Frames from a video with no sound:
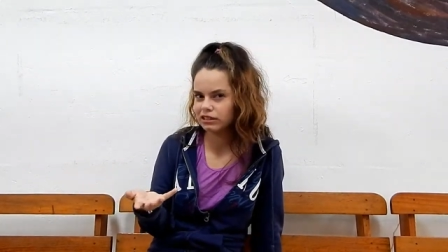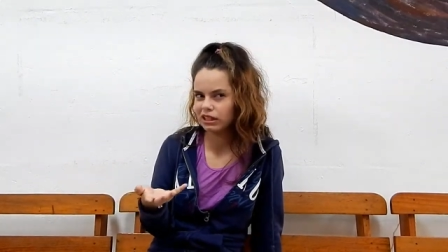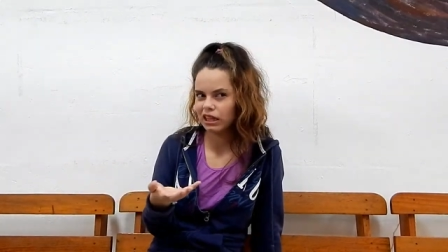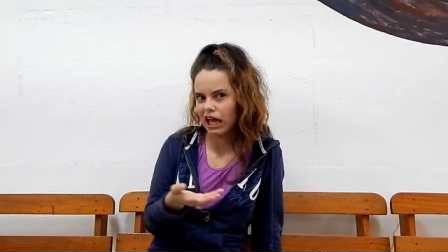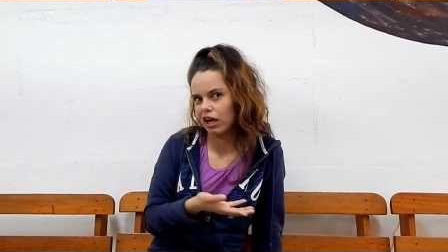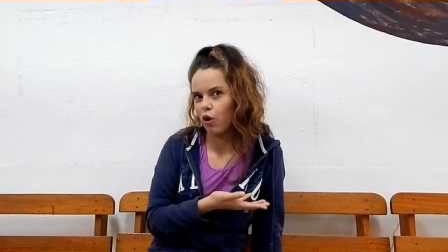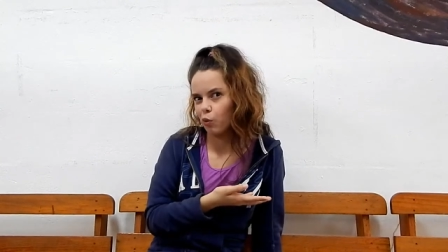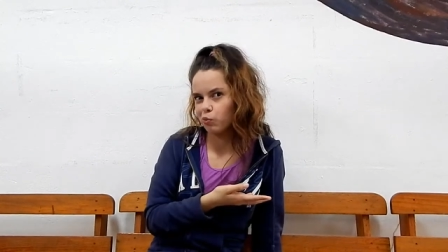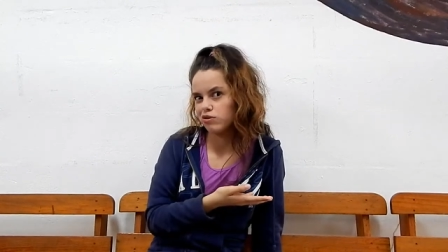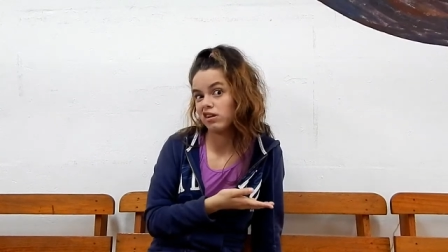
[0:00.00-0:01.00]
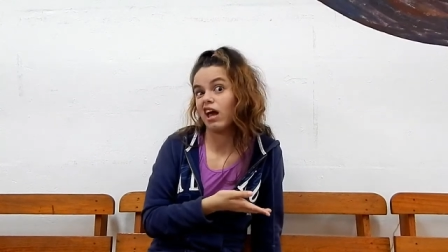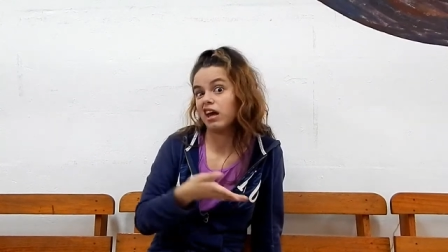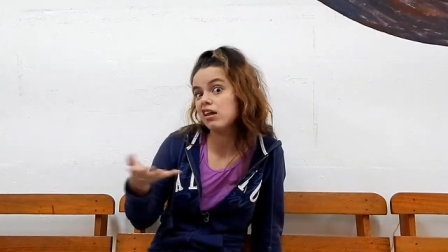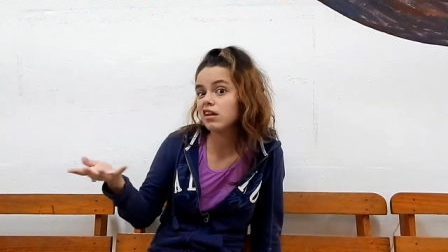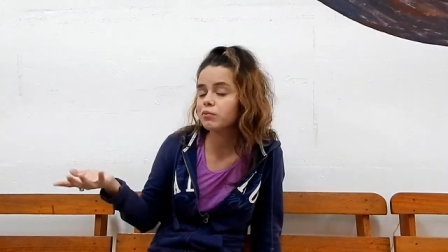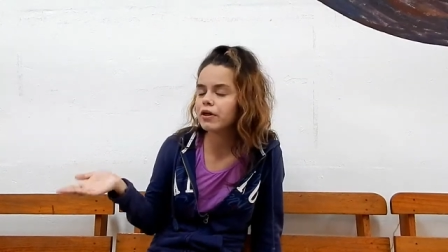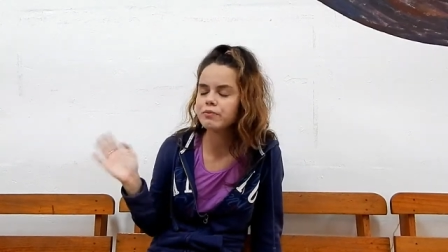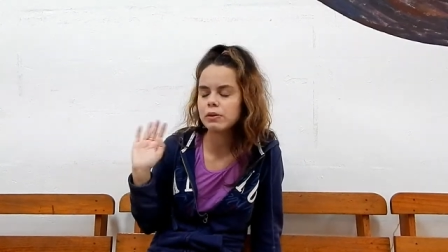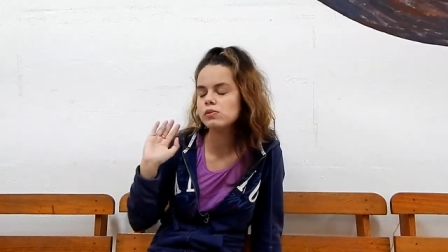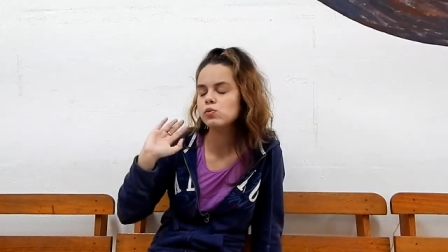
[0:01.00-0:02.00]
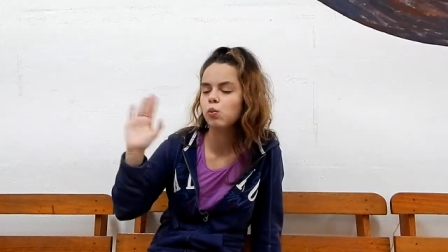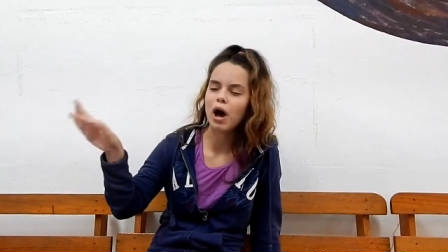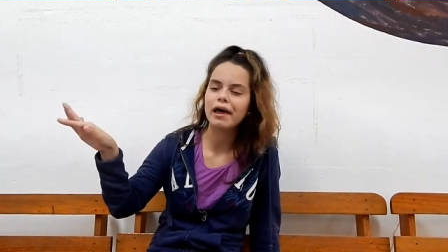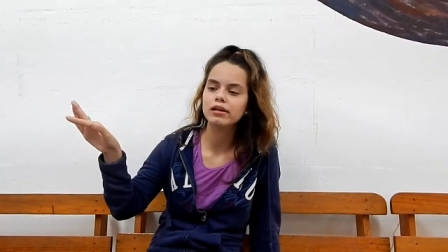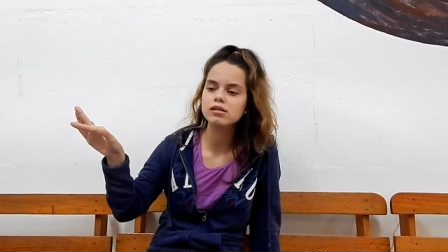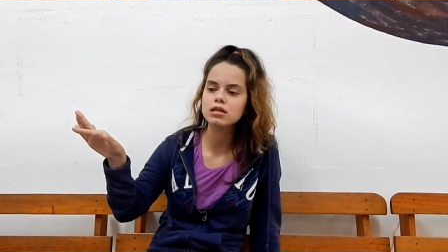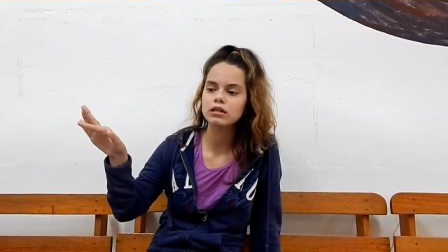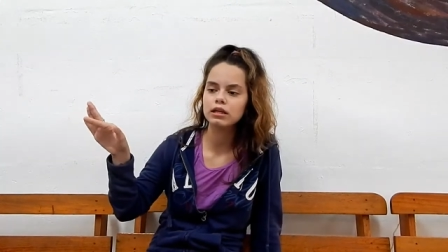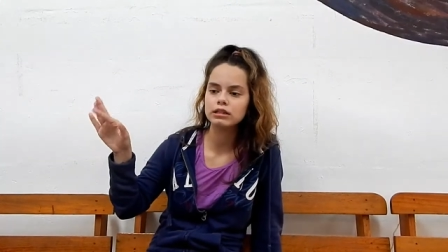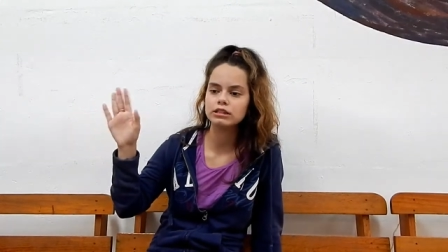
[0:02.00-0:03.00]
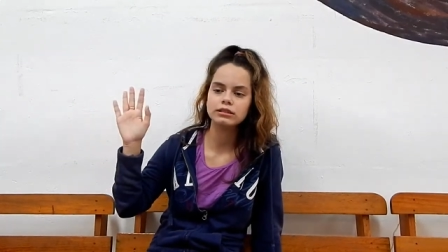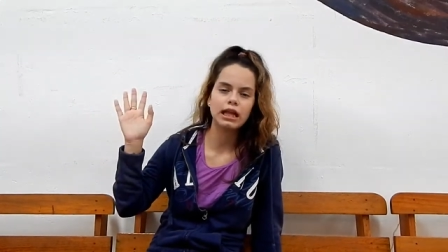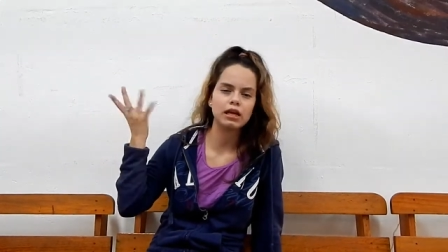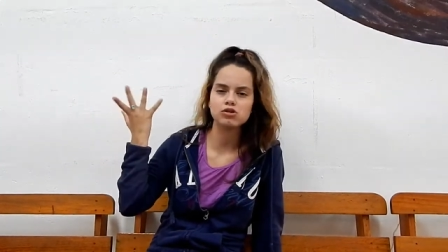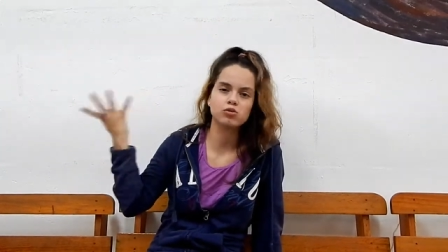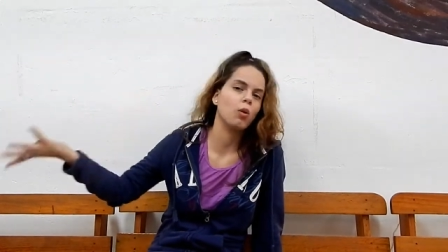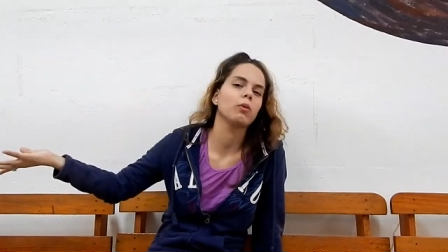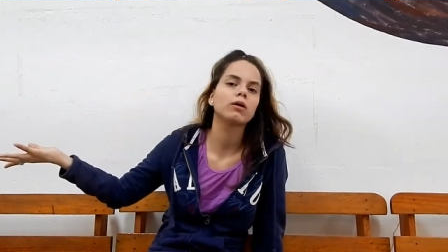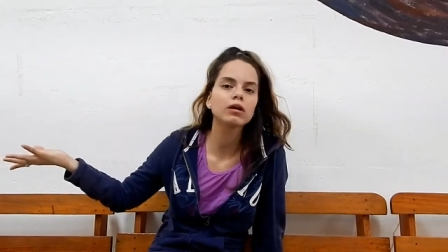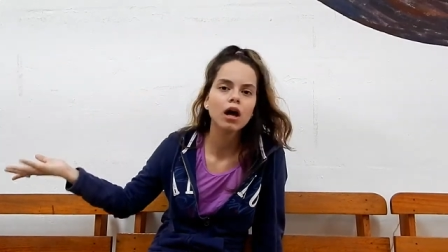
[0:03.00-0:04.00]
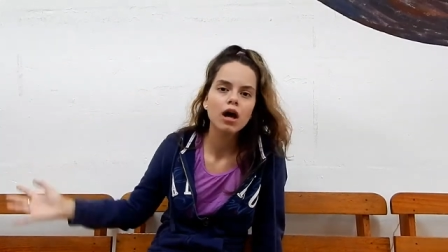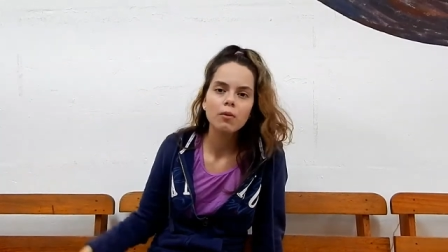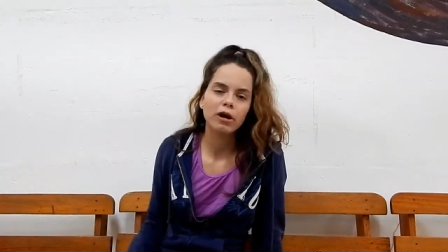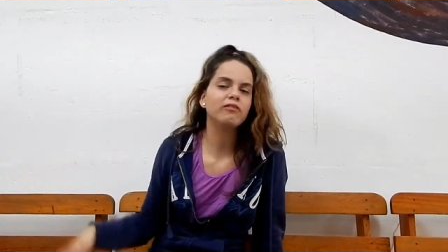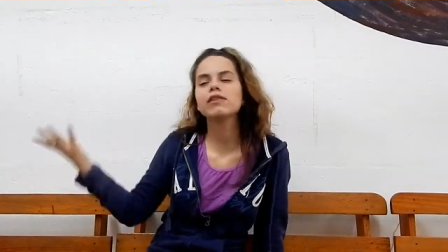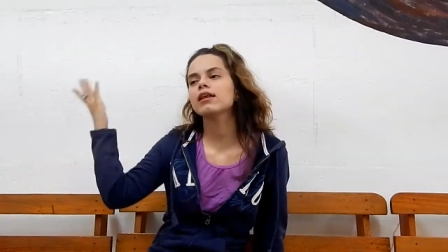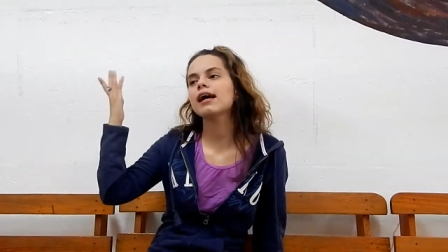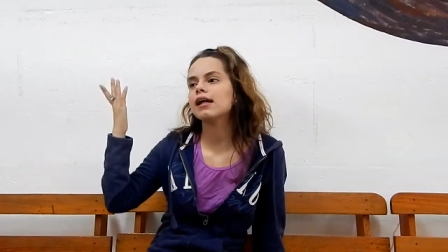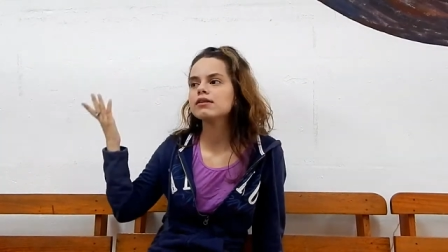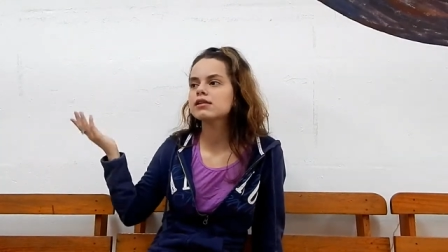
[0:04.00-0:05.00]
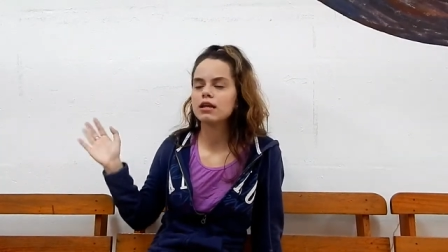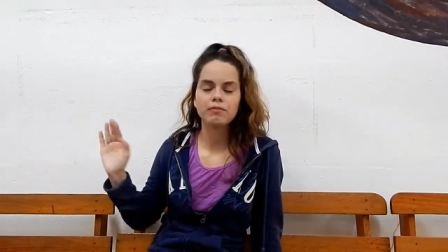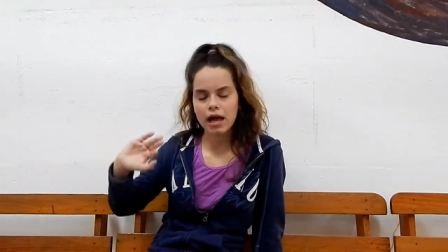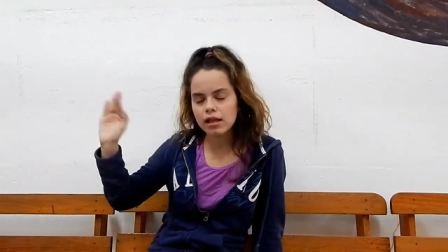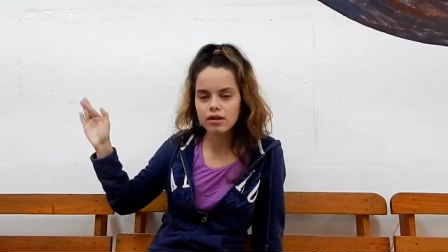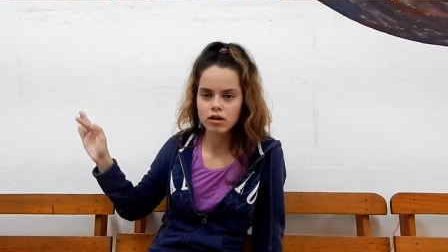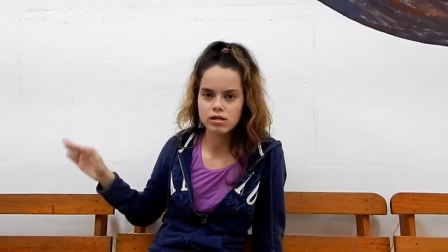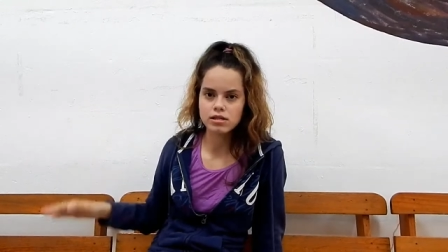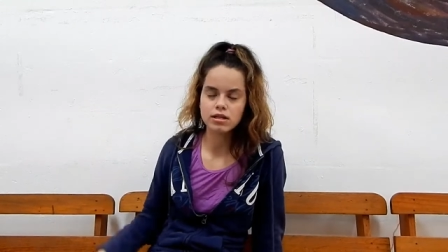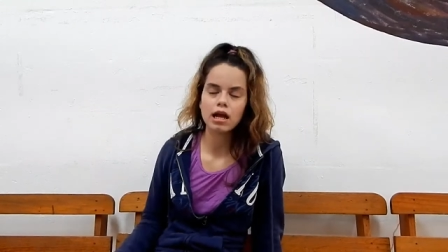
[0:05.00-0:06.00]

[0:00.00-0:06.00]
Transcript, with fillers: like almost anything but maybe one thing that she's like stubborn or everything else that Bella does is